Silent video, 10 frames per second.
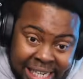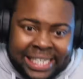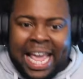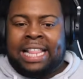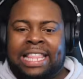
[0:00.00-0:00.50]

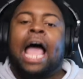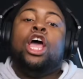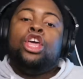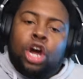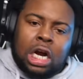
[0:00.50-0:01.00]
get that,
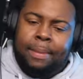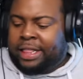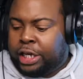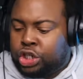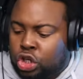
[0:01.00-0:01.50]
you're going to make
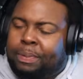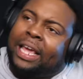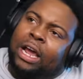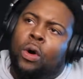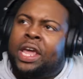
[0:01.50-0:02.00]
the excuse
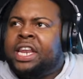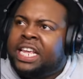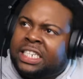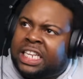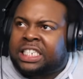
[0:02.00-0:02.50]
like, oh, he
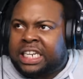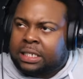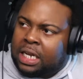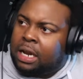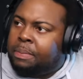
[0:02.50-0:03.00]
needs this
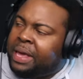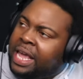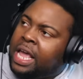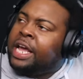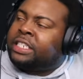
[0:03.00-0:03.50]
system to
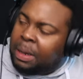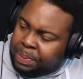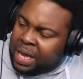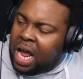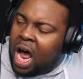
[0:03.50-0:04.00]
be
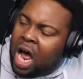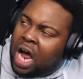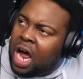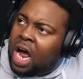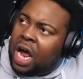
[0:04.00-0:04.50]

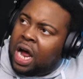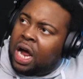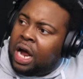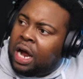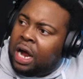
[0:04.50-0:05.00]

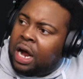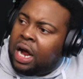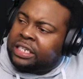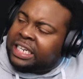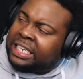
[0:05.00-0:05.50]

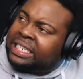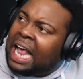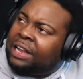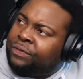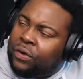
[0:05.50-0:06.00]

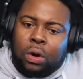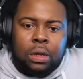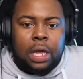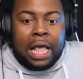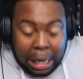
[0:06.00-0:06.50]
successful.
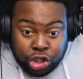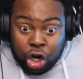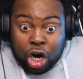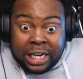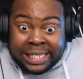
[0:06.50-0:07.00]
How's you're
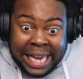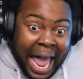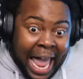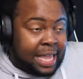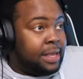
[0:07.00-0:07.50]
going to
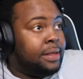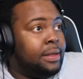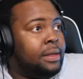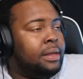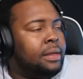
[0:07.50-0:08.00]
say?
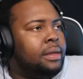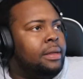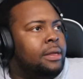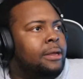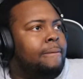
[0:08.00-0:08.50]

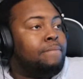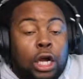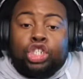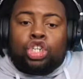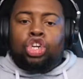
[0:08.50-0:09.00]

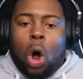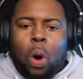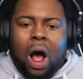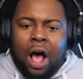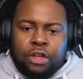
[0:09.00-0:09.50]
There's no
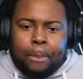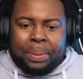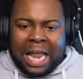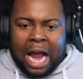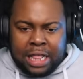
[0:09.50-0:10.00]
other
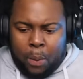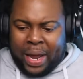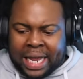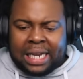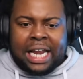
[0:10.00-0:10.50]
player that we
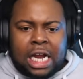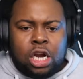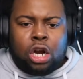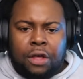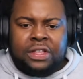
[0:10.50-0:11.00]
can lean
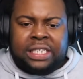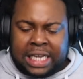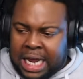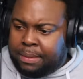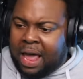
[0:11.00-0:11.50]
on this
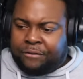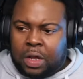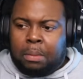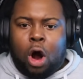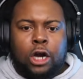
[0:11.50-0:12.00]
team if
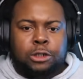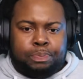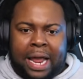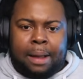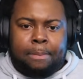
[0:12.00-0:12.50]
Lamar's
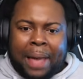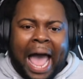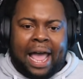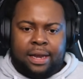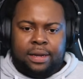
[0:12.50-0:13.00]
playing
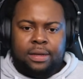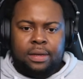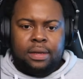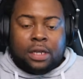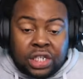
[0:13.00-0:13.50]
bad.
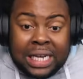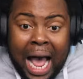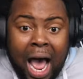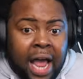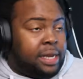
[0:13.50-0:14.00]
There's none.